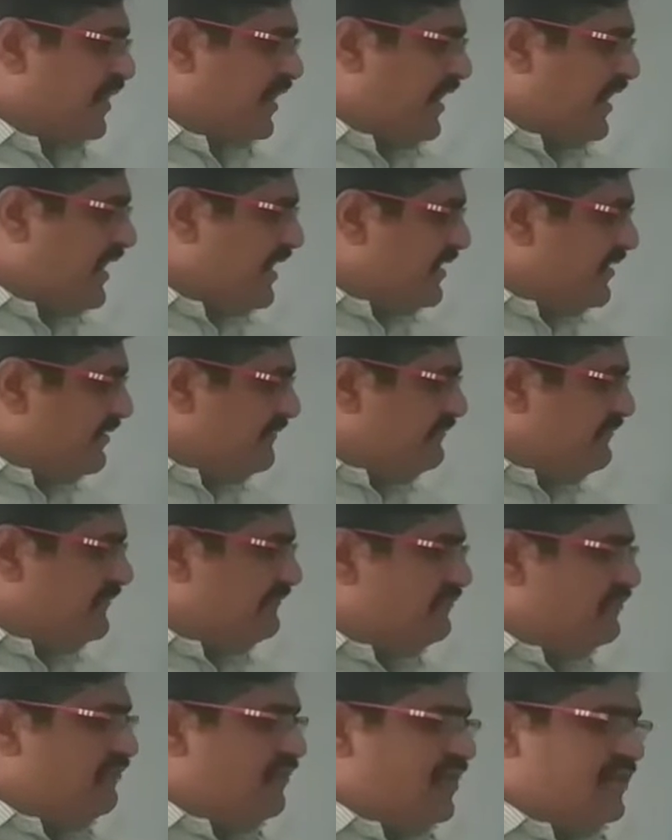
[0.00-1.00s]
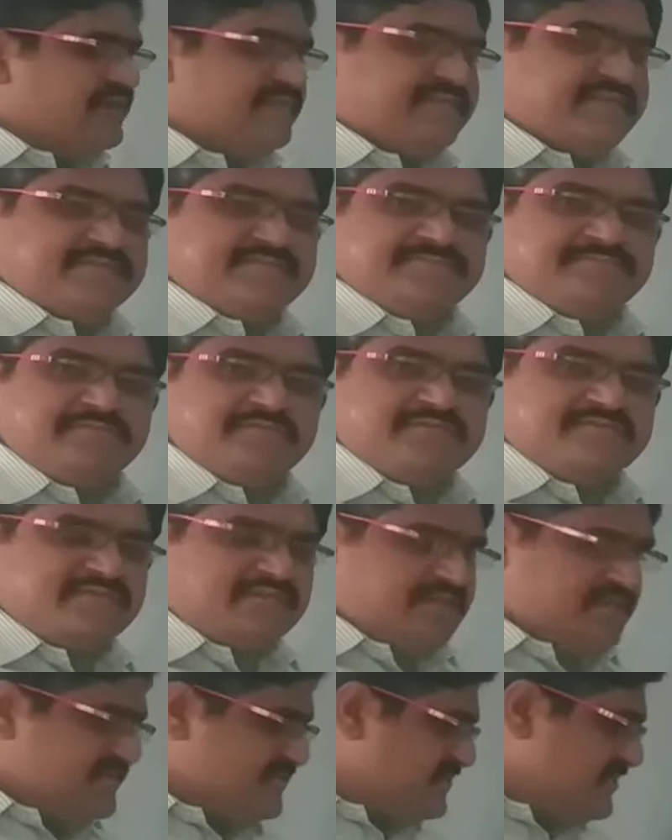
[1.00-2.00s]
And fifth one, the
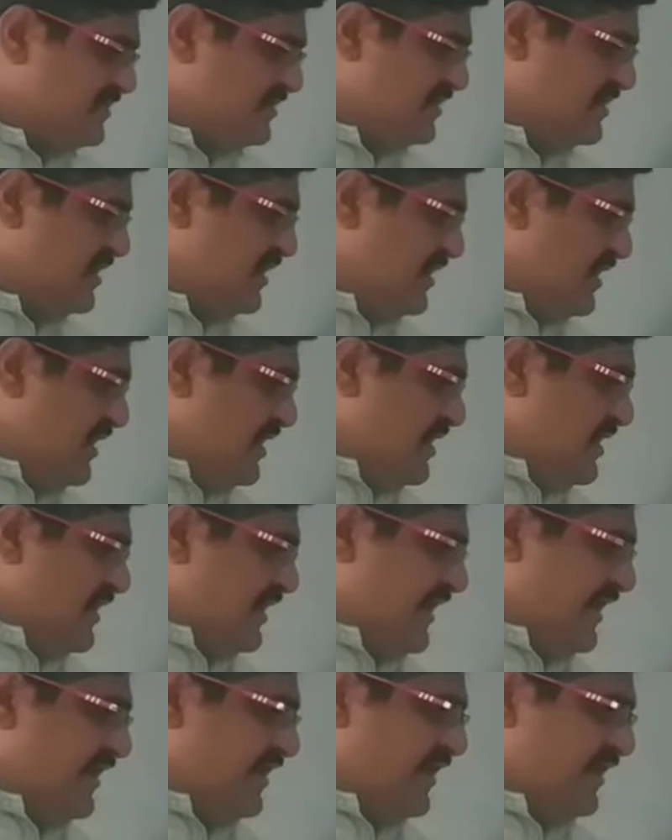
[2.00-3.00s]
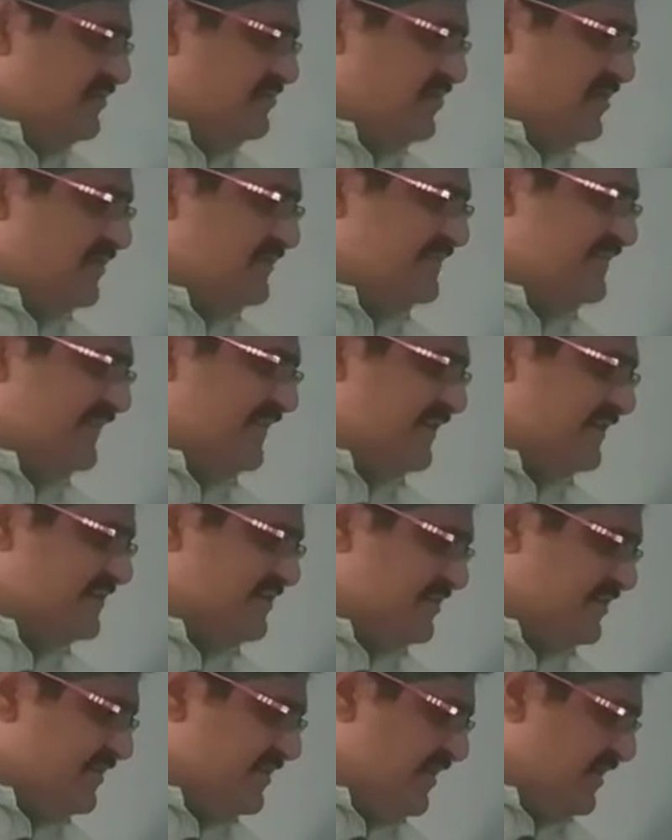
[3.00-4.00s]
speciation and natural
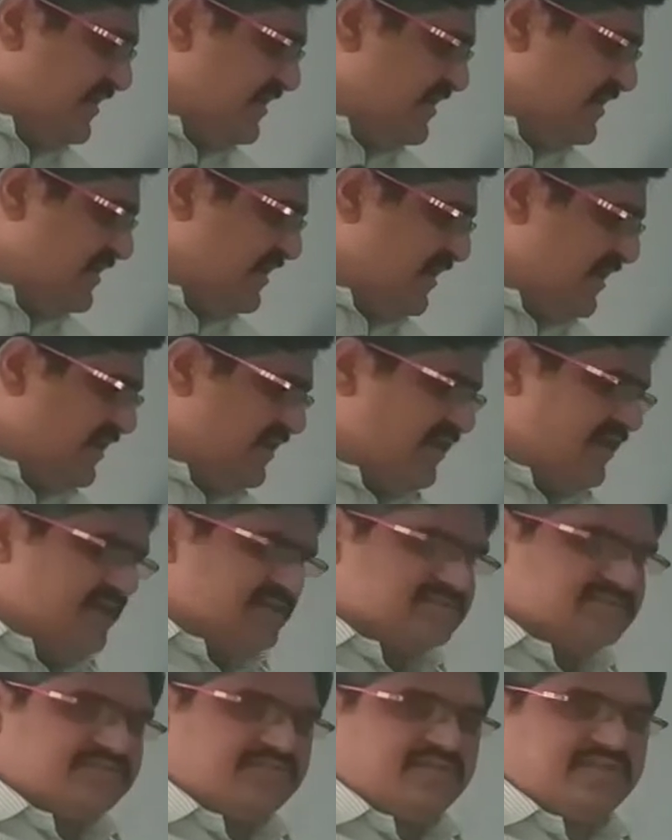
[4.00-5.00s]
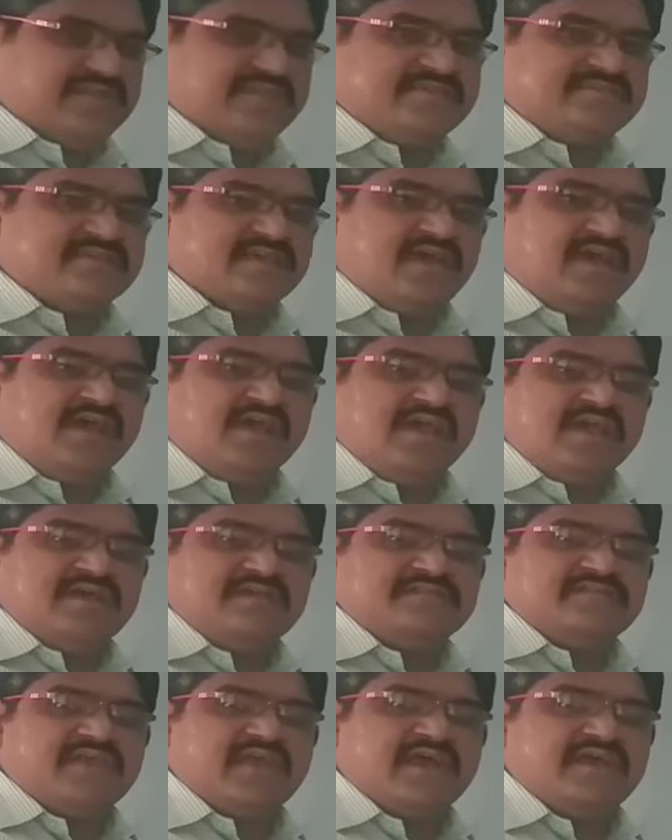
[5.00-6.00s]
selection, and last one is
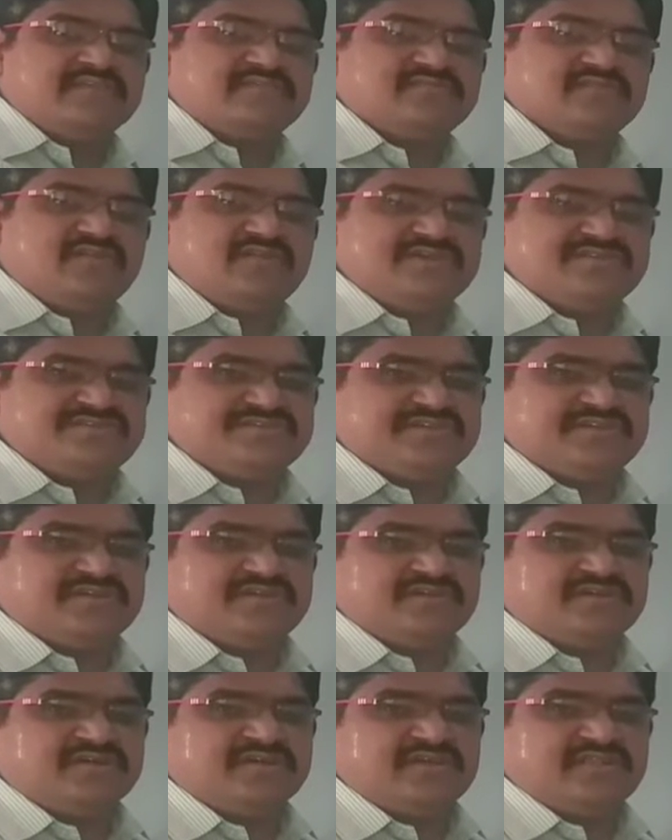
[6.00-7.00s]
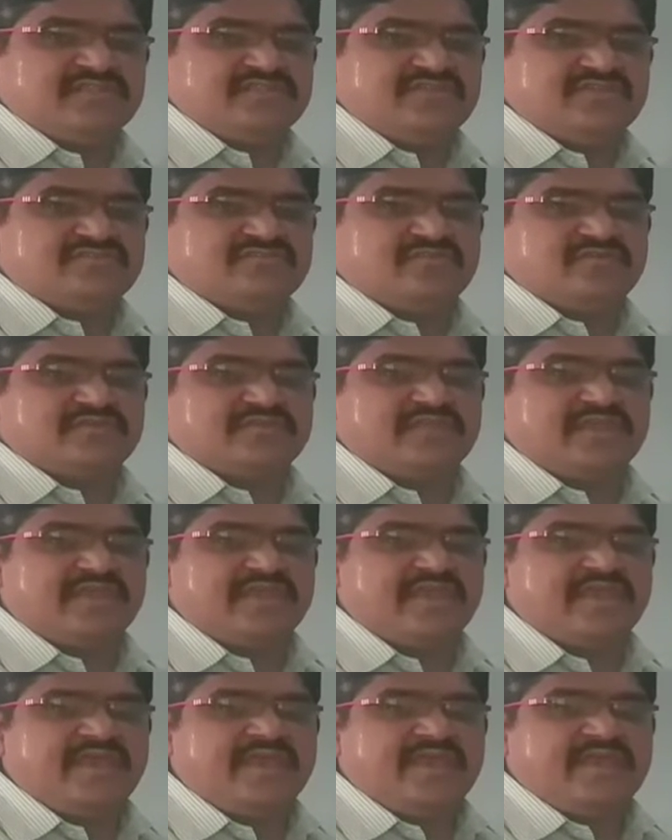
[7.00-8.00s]
the isolation. These are
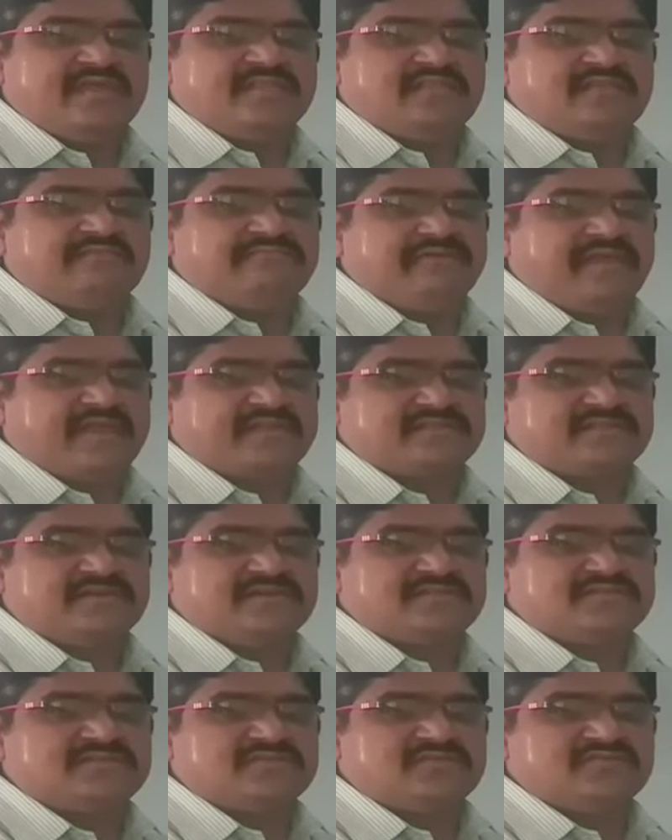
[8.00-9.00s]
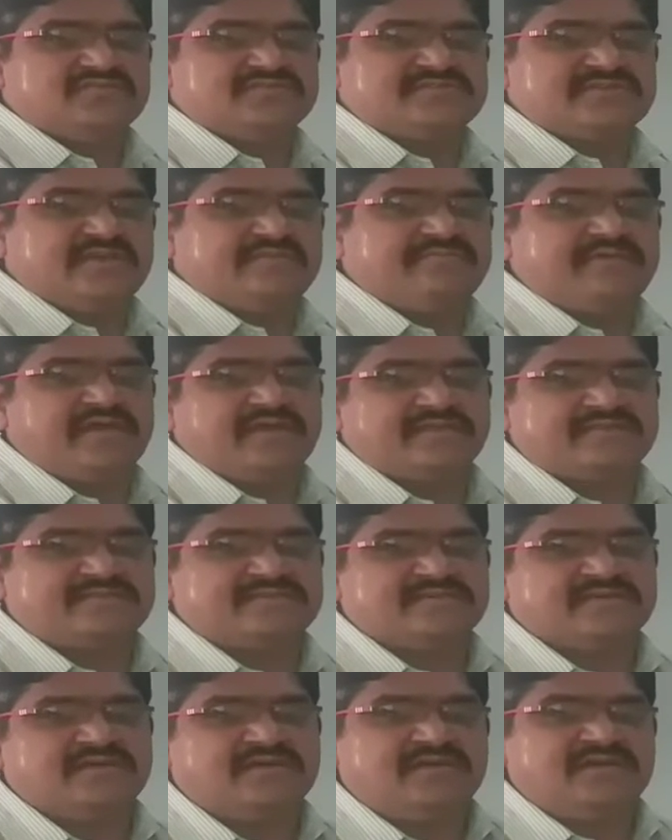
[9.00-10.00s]
the factors which
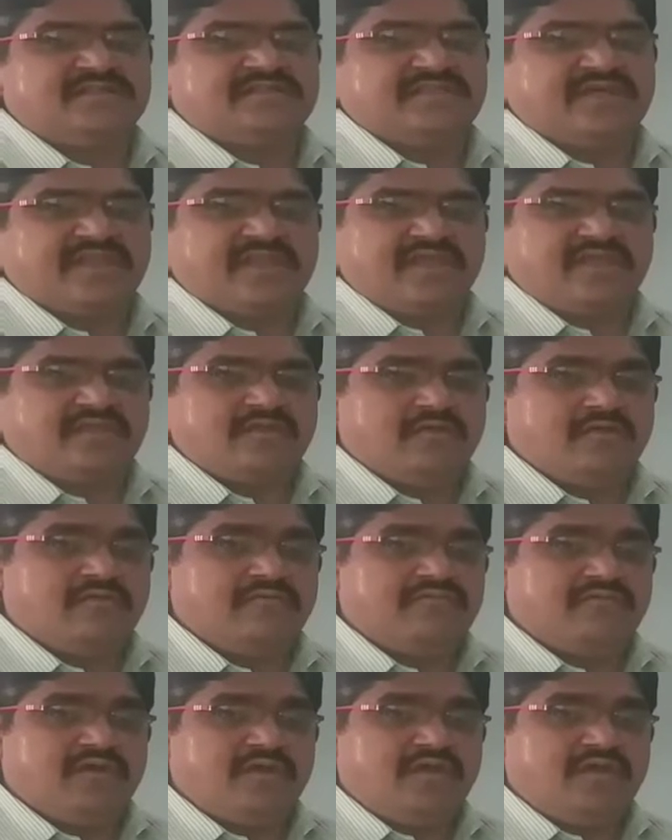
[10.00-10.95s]
affects the rate of